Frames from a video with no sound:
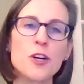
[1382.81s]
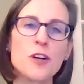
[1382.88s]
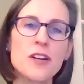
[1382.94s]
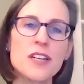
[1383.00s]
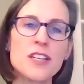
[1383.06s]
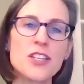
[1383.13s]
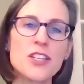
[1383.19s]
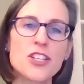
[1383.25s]

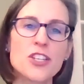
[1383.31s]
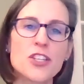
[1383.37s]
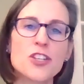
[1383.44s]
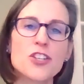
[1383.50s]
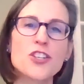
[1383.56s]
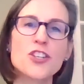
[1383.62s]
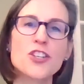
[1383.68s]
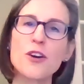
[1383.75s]
courage to
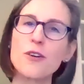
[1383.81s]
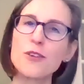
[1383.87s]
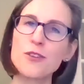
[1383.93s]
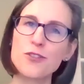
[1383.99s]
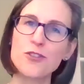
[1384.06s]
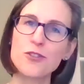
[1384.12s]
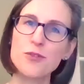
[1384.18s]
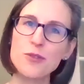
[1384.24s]
show
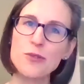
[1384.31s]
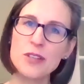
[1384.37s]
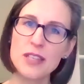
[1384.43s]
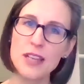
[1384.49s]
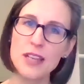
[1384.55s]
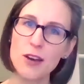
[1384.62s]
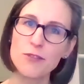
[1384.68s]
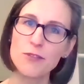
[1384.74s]
your true
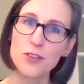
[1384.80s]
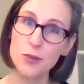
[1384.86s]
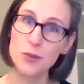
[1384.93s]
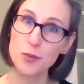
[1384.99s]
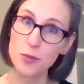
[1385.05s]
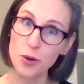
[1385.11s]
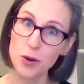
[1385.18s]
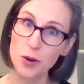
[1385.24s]
self to the
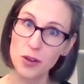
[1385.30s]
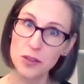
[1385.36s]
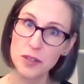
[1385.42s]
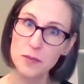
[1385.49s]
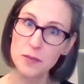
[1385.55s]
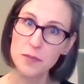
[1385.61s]
world.